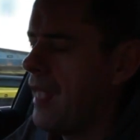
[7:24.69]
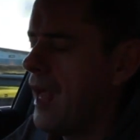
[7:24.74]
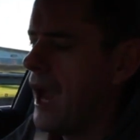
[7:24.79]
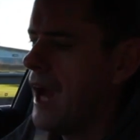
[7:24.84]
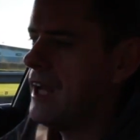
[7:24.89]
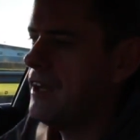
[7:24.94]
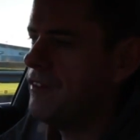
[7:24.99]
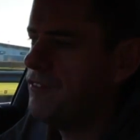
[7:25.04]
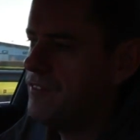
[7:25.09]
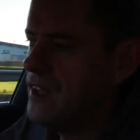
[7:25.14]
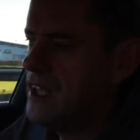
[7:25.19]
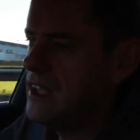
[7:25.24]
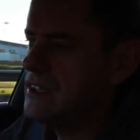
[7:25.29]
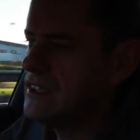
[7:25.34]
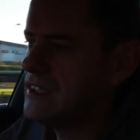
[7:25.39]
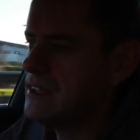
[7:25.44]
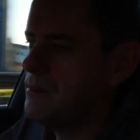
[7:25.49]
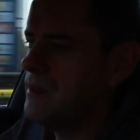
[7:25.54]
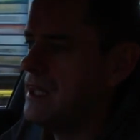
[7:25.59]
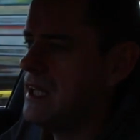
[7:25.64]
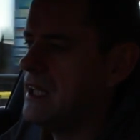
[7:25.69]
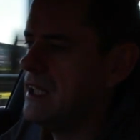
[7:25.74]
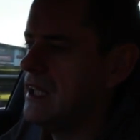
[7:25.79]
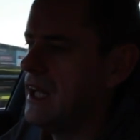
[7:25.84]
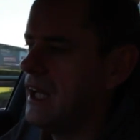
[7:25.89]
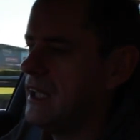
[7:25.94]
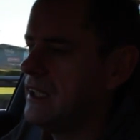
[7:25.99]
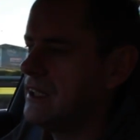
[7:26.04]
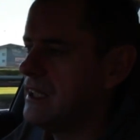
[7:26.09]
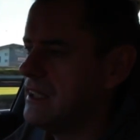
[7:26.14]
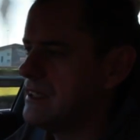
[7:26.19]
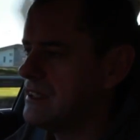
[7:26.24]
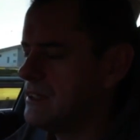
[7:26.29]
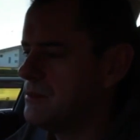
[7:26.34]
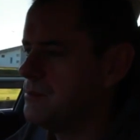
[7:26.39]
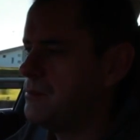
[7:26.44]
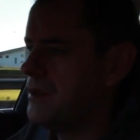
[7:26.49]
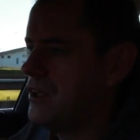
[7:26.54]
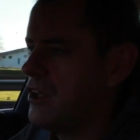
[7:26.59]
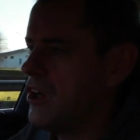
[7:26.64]
And it feels to me like this is
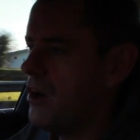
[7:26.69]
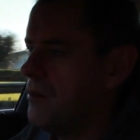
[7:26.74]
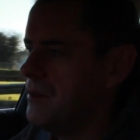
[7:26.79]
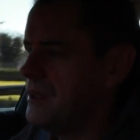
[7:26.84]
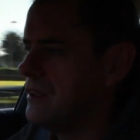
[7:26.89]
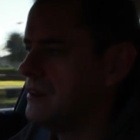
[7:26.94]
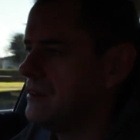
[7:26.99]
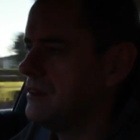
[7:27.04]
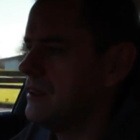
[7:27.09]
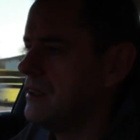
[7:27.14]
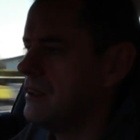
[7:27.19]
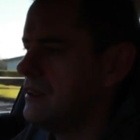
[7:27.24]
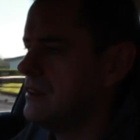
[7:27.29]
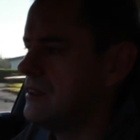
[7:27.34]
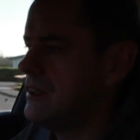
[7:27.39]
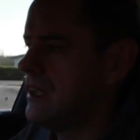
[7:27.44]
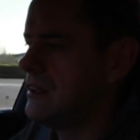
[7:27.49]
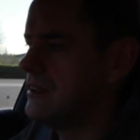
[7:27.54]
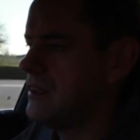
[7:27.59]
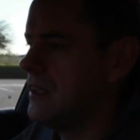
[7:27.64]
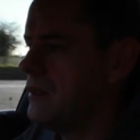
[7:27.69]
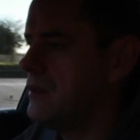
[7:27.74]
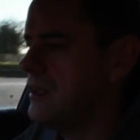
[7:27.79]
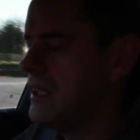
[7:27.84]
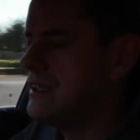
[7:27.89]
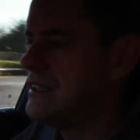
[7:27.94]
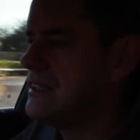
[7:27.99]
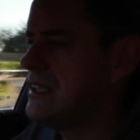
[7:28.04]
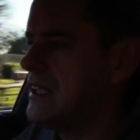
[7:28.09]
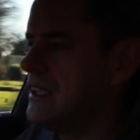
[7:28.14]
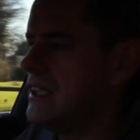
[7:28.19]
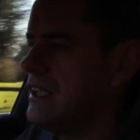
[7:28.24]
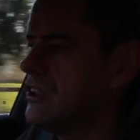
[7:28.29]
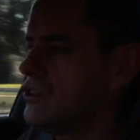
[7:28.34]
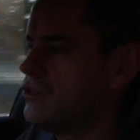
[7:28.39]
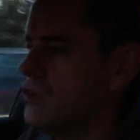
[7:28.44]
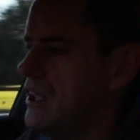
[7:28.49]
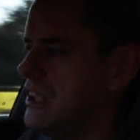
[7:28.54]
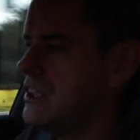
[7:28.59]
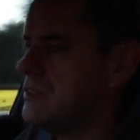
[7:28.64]
becoming, that the Insignia
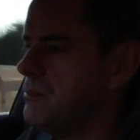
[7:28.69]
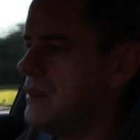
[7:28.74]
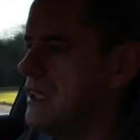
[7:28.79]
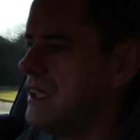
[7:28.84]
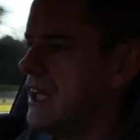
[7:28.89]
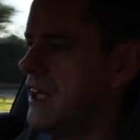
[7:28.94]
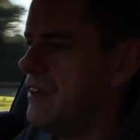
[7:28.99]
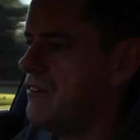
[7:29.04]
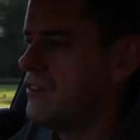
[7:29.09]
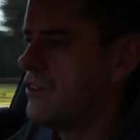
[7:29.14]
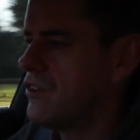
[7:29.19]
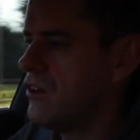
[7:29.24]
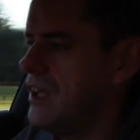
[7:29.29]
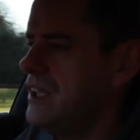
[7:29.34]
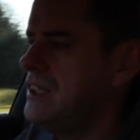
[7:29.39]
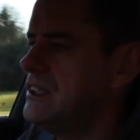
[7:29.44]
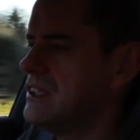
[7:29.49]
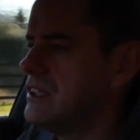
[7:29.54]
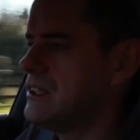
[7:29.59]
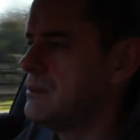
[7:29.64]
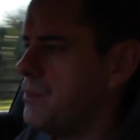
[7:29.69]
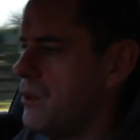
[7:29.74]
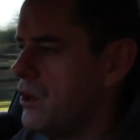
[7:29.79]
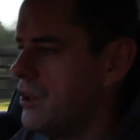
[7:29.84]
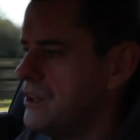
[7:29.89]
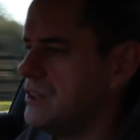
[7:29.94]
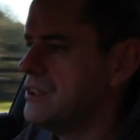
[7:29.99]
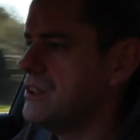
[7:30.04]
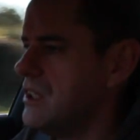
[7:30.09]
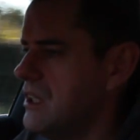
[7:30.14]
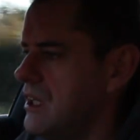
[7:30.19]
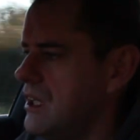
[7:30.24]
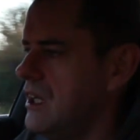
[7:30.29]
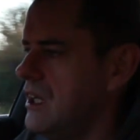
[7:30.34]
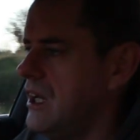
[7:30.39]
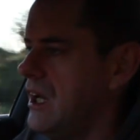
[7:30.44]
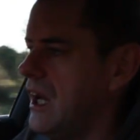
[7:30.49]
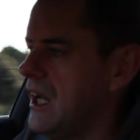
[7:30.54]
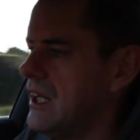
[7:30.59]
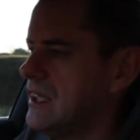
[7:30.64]
has reached midlife crisis point,
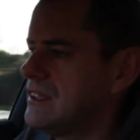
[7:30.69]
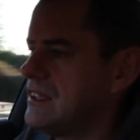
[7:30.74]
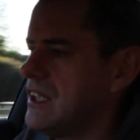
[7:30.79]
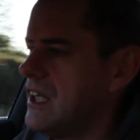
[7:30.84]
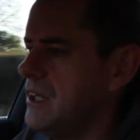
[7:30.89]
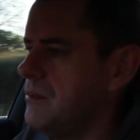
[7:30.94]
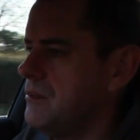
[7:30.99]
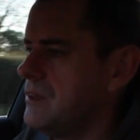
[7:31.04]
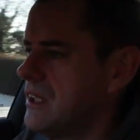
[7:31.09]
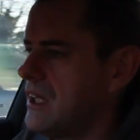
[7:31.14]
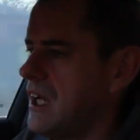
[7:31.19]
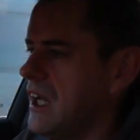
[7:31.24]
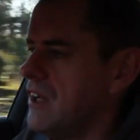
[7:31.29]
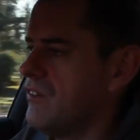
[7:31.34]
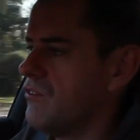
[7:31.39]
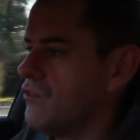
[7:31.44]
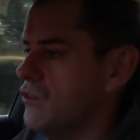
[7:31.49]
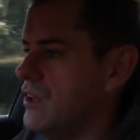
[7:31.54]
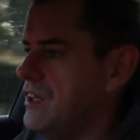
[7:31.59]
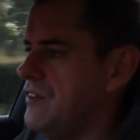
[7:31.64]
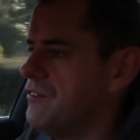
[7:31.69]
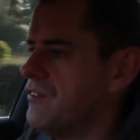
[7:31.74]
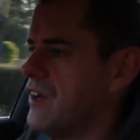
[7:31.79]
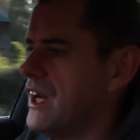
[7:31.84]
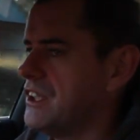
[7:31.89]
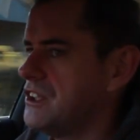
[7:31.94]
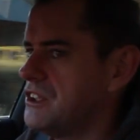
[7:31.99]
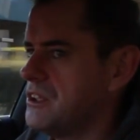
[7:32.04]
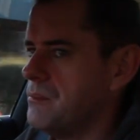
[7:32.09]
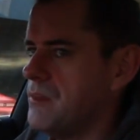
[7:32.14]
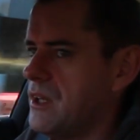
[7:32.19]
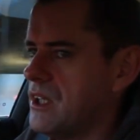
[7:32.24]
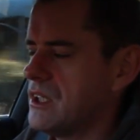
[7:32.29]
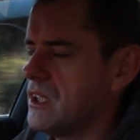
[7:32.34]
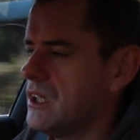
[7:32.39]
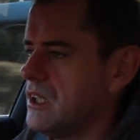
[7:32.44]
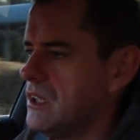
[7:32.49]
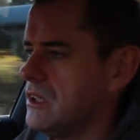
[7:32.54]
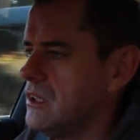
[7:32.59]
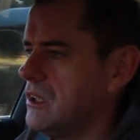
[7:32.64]
and it's time to kind of refresh the
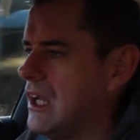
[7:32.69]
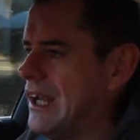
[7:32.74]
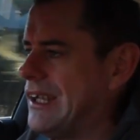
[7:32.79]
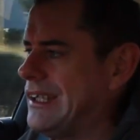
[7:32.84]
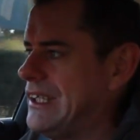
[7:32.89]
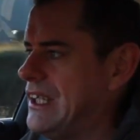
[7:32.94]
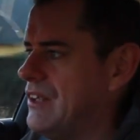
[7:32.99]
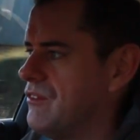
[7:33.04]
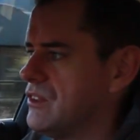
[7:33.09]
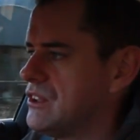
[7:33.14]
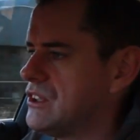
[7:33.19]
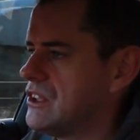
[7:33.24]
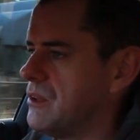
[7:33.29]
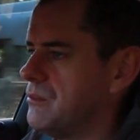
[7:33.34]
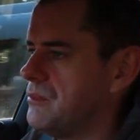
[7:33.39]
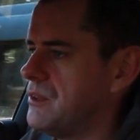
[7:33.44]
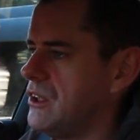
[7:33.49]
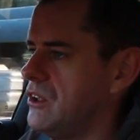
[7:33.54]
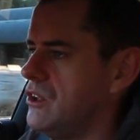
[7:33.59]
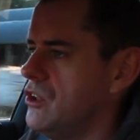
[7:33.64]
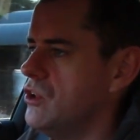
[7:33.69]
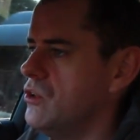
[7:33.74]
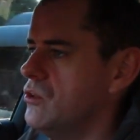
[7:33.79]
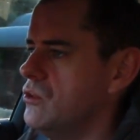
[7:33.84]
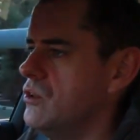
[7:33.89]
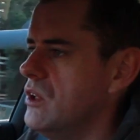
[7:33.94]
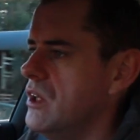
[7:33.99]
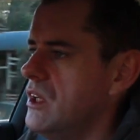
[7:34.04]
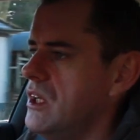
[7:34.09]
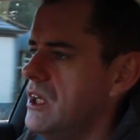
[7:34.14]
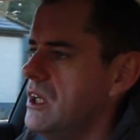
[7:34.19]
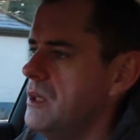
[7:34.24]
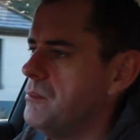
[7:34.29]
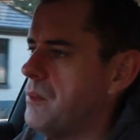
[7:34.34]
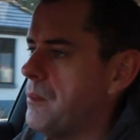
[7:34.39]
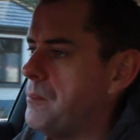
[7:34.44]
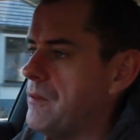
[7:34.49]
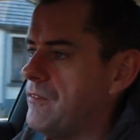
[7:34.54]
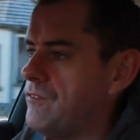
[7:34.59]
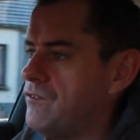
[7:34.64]
model and give us something new.
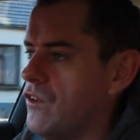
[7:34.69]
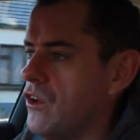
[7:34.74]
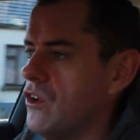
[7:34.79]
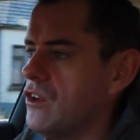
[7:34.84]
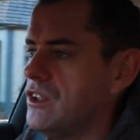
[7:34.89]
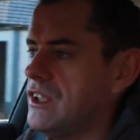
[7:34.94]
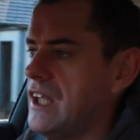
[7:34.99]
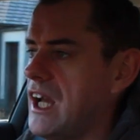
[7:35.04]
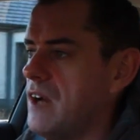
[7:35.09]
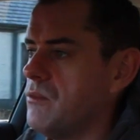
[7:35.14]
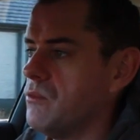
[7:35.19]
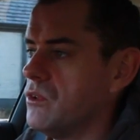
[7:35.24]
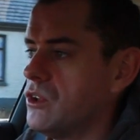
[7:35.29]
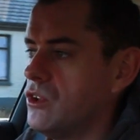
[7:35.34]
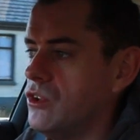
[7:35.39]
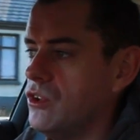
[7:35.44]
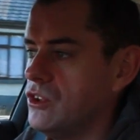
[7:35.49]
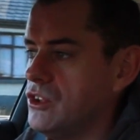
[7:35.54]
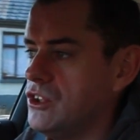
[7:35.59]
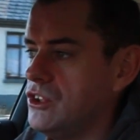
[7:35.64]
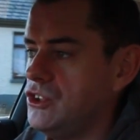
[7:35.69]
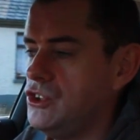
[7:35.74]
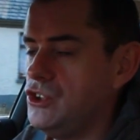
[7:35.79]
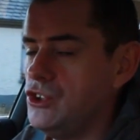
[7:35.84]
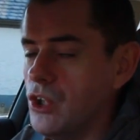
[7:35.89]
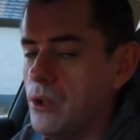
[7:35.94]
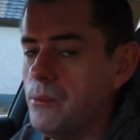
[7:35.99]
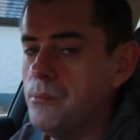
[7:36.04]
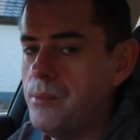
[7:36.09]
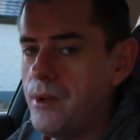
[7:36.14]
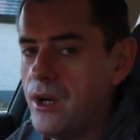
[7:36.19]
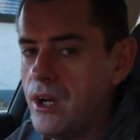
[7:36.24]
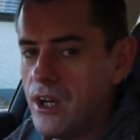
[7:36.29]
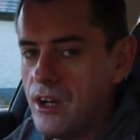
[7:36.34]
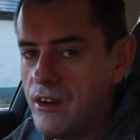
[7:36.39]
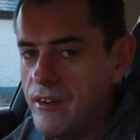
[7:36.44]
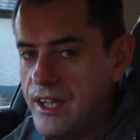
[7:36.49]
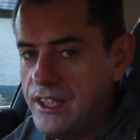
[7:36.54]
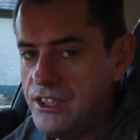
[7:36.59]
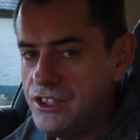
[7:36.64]
But before that, we're going to dump all
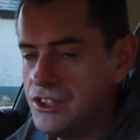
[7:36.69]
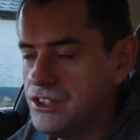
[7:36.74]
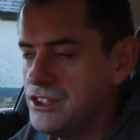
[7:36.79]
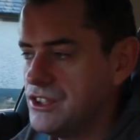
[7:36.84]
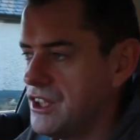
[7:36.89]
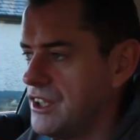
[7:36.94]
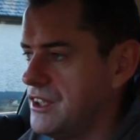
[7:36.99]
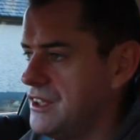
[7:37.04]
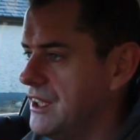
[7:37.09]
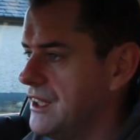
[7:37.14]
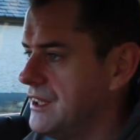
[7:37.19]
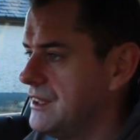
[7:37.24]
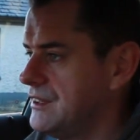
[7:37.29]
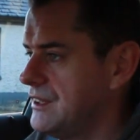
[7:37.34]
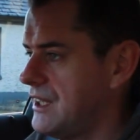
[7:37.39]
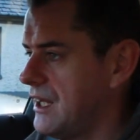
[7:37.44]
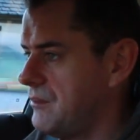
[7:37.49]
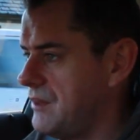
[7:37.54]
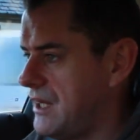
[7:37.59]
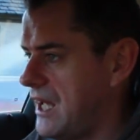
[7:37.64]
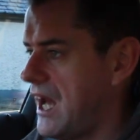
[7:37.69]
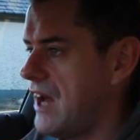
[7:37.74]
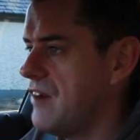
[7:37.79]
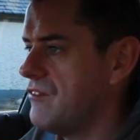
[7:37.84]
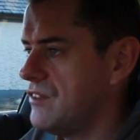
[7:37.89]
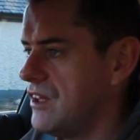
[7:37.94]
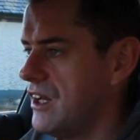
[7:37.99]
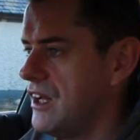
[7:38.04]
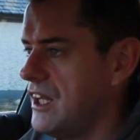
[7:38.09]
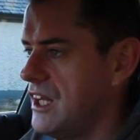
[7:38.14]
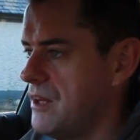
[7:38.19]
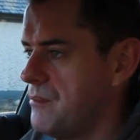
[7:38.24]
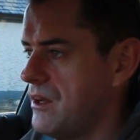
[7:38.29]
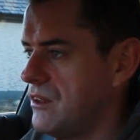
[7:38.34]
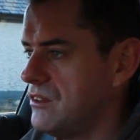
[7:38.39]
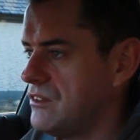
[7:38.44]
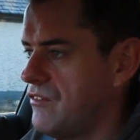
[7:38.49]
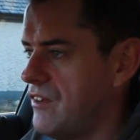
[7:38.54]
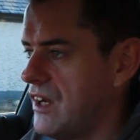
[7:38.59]
our engines on you that we have lying about the